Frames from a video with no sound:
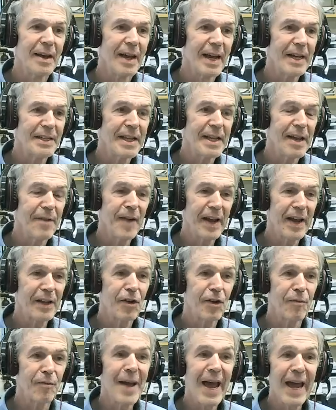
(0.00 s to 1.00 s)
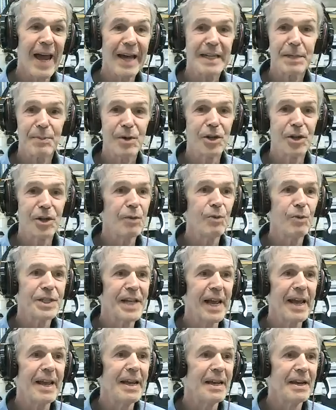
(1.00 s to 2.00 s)
as the effect of masks, because you would
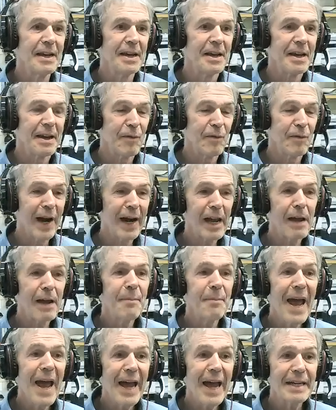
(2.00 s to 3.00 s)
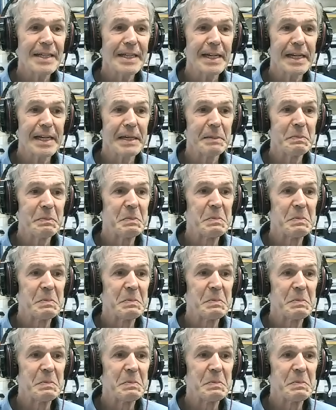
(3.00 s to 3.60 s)
say wearing a mask